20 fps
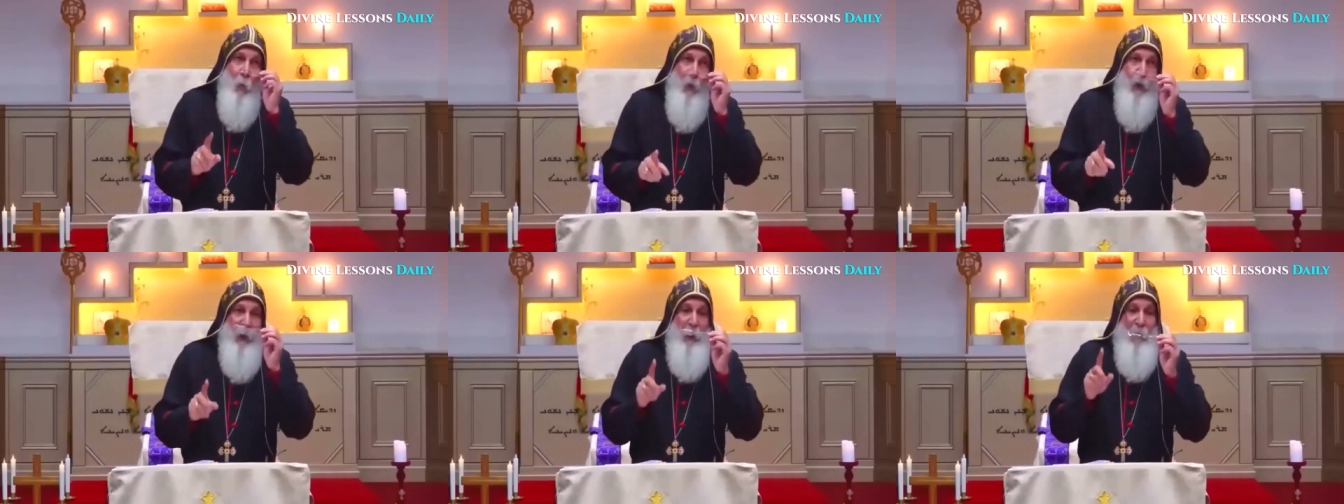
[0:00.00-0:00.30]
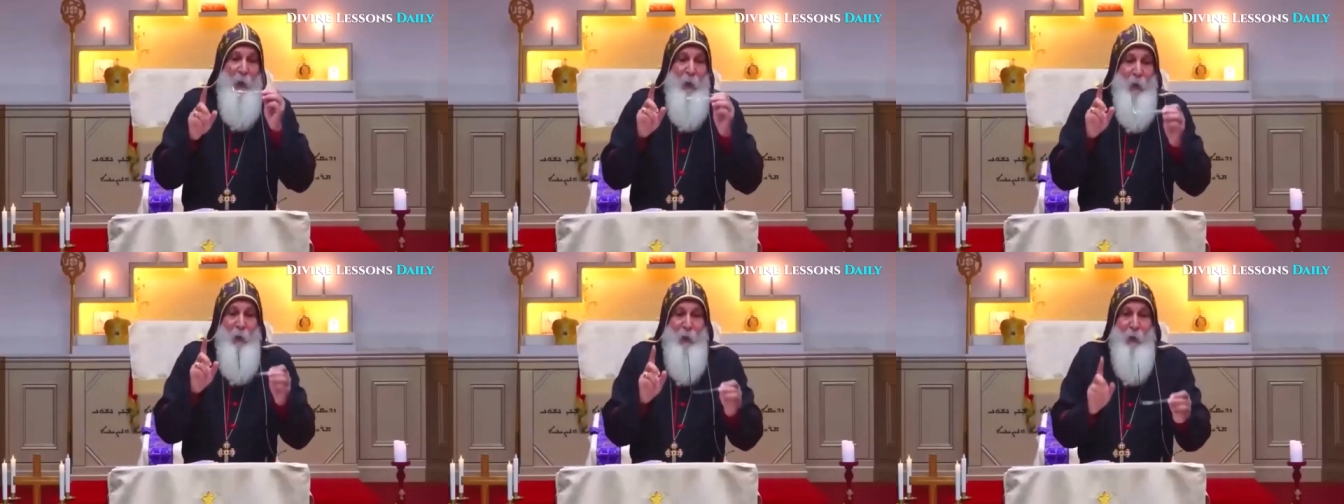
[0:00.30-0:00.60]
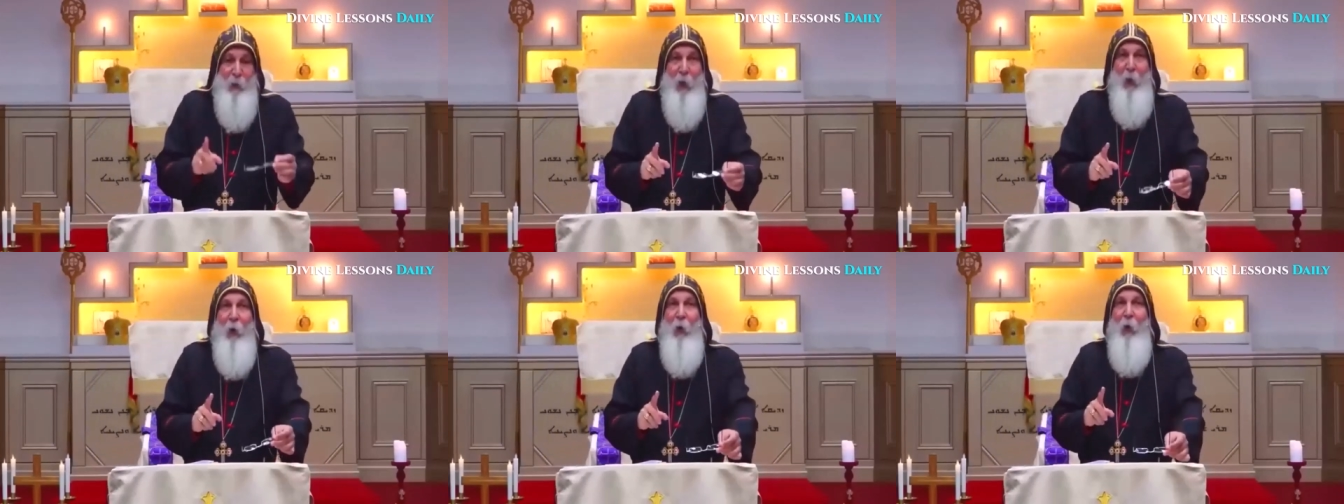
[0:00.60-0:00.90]
will you
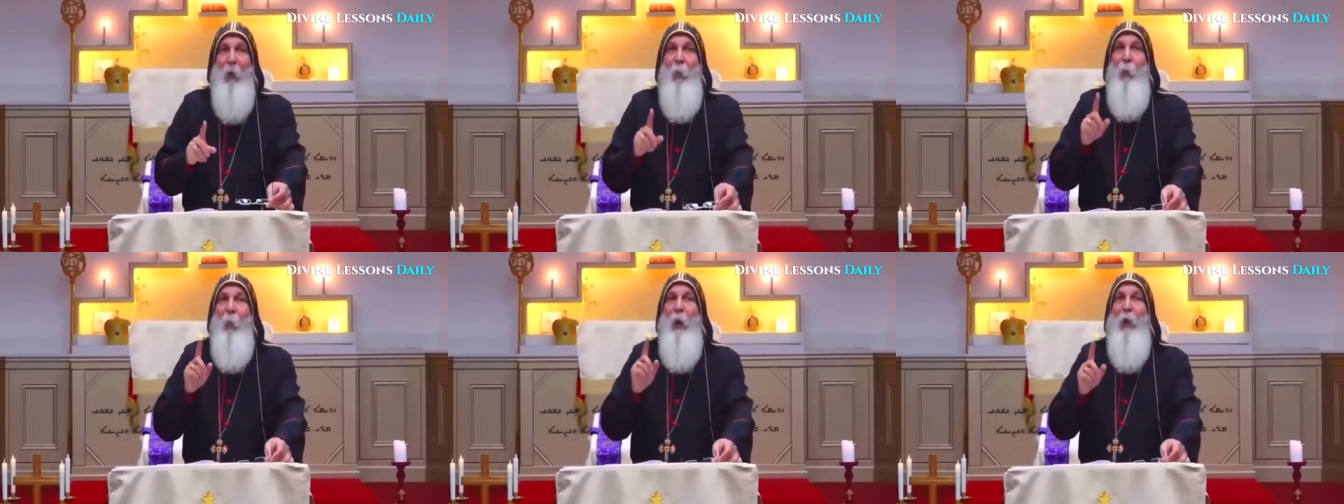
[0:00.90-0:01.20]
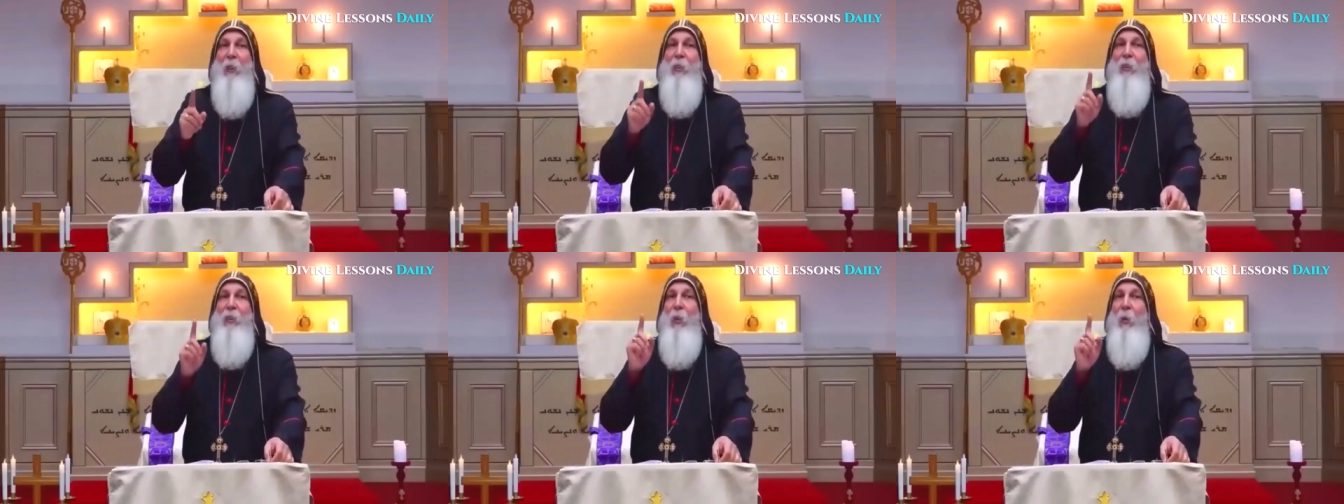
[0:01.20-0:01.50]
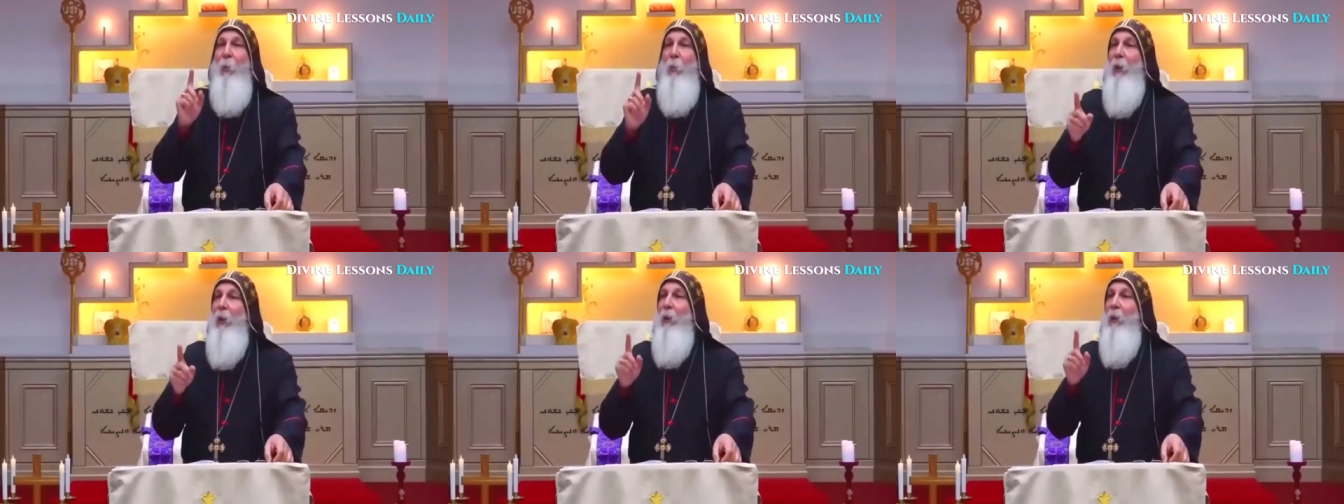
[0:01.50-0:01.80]
know what the
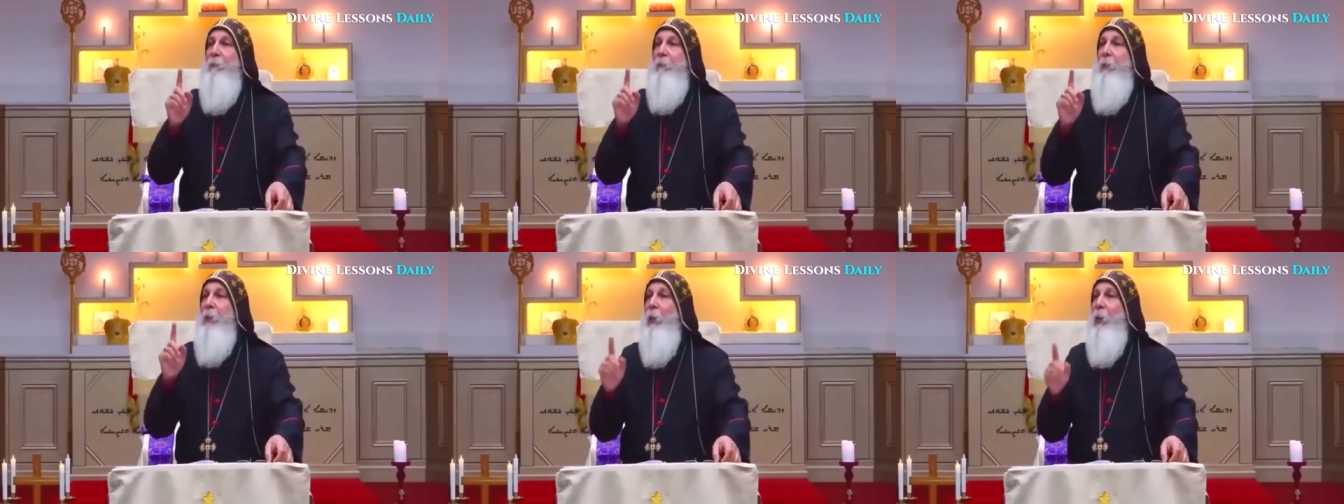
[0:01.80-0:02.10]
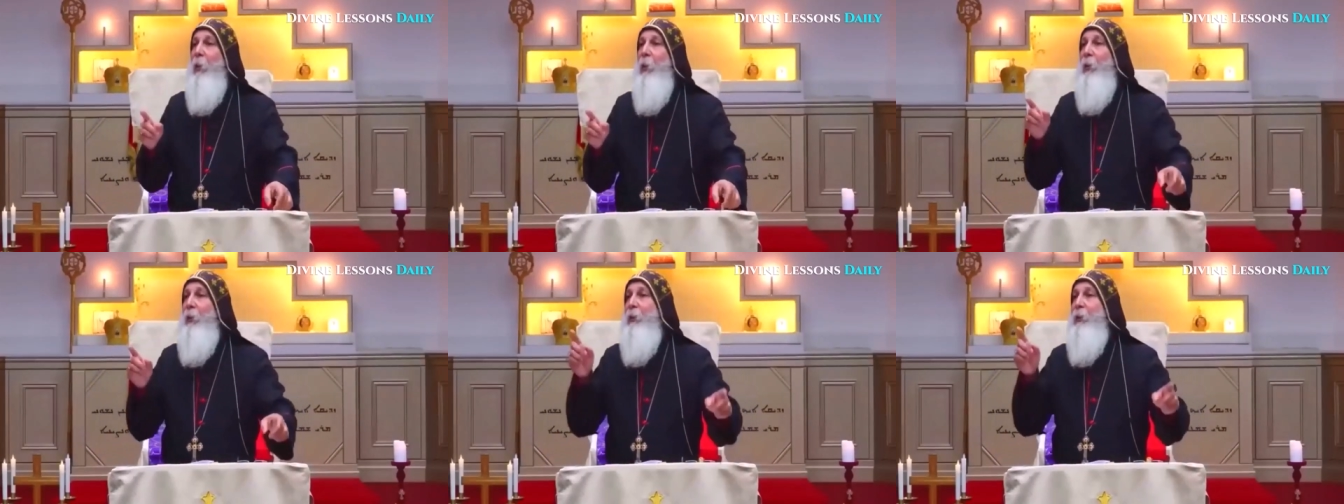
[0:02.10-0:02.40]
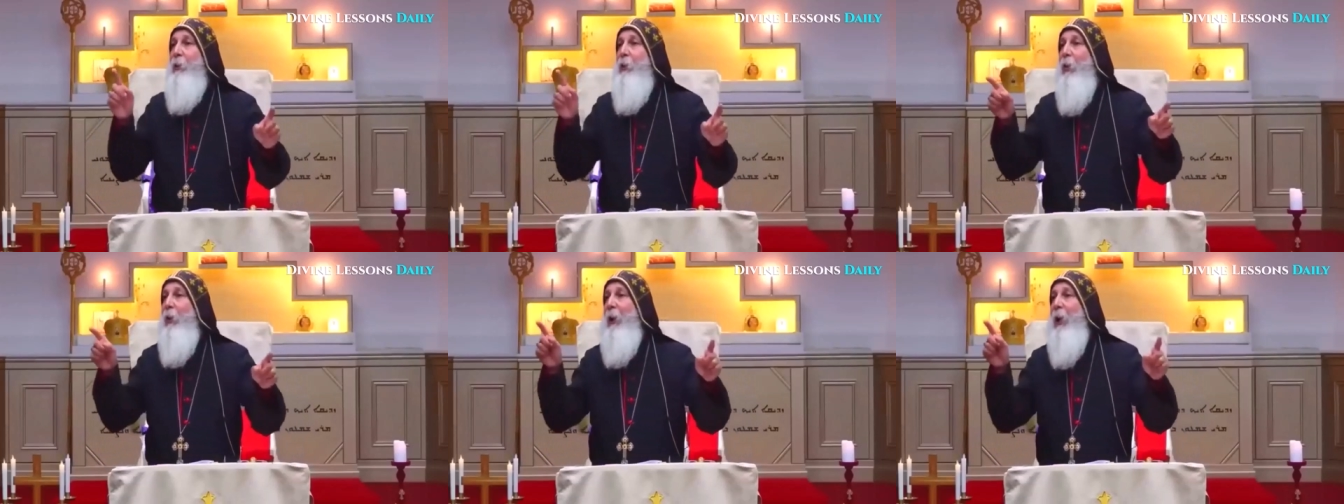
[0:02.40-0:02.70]
will of the Lord in
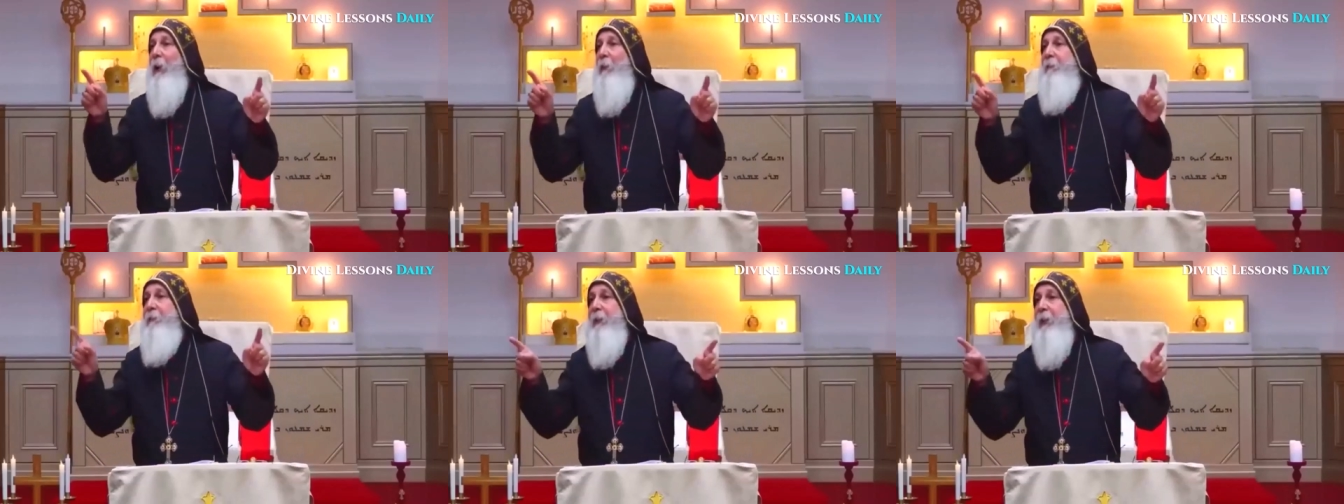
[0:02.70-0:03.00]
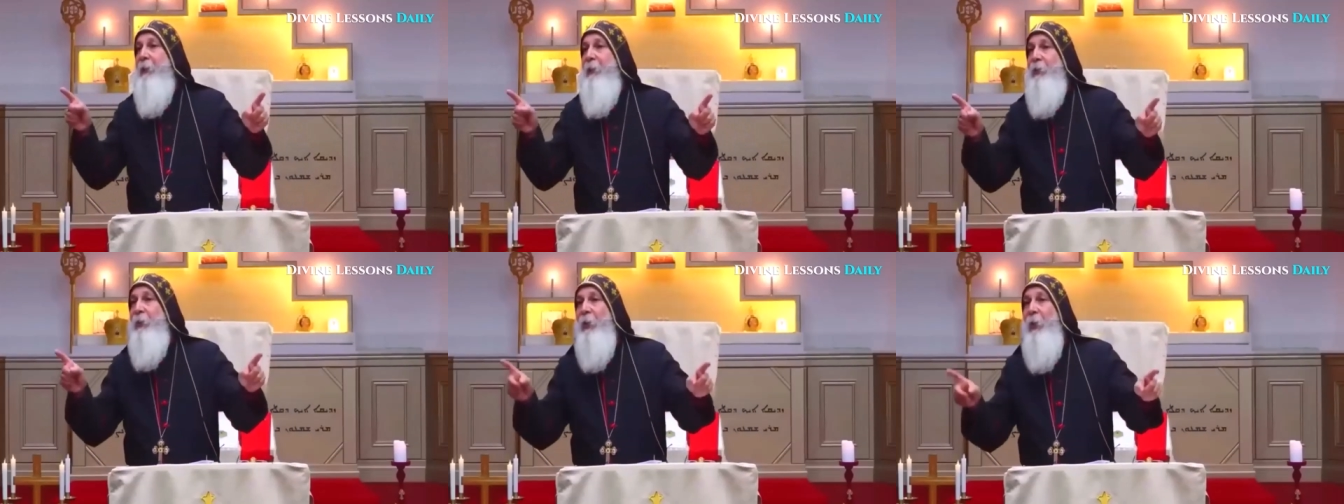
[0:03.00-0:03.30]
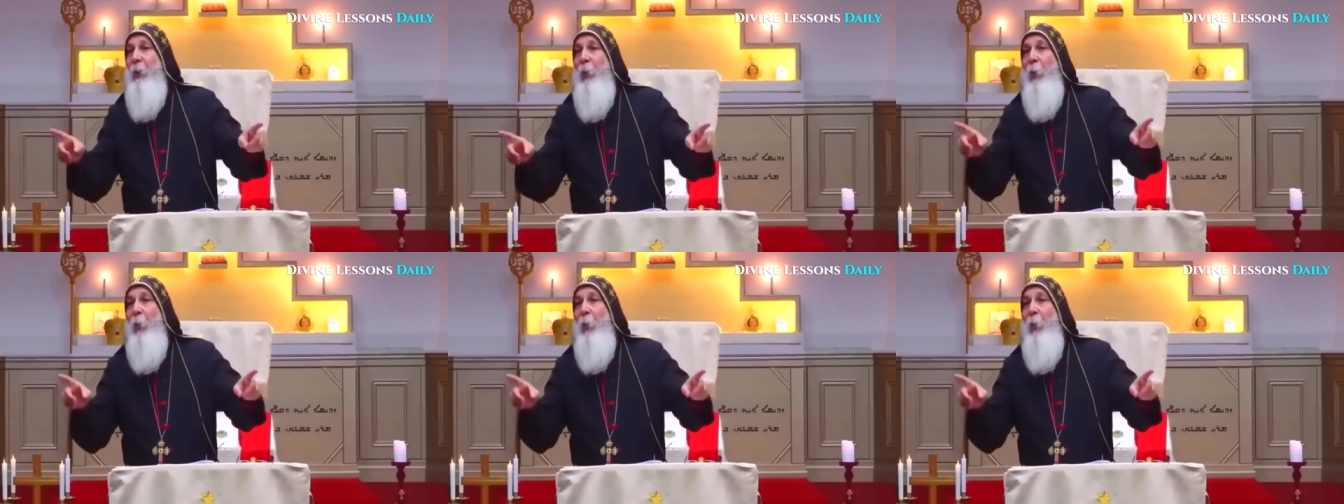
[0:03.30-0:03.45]
your life is